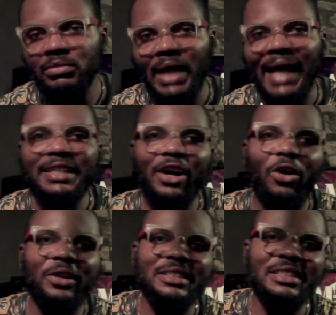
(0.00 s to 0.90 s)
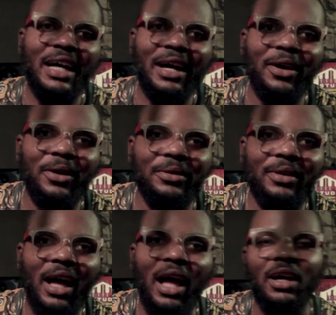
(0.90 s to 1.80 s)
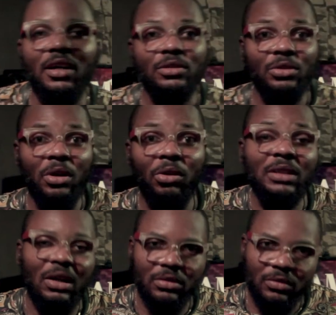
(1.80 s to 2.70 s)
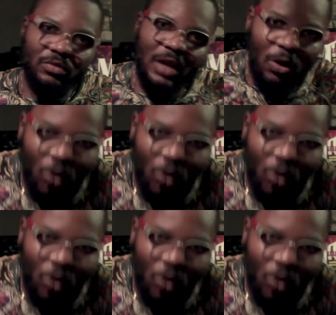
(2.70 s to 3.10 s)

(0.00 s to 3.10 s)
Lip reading: I say cut now. No one cut that. I'll